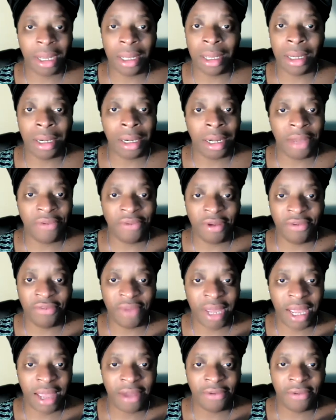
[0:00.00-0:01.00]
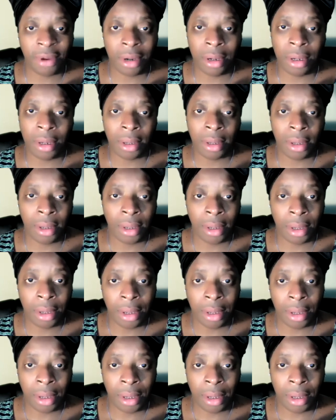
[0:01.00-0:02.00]
good living forever.
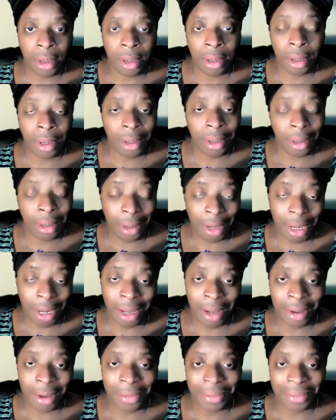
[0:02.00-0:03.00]
Yeah.